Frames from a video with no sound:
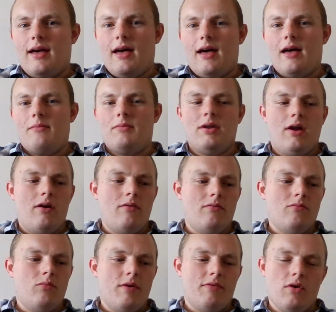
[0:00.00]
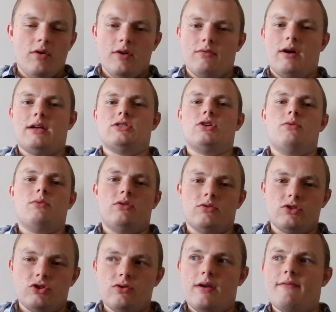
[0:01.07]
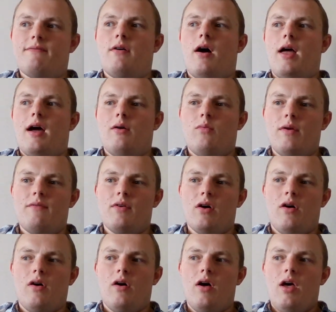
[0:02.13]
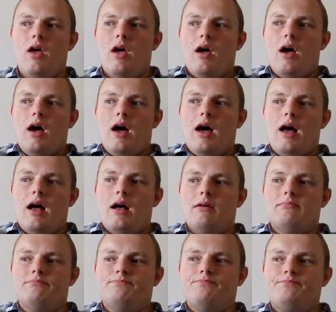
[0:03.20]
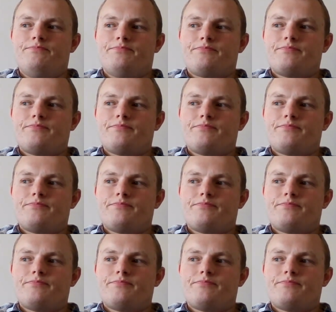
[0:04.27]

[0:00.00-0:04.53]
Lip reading: You know, we've got Naracho, we've got Street Fighter, we've got. I'd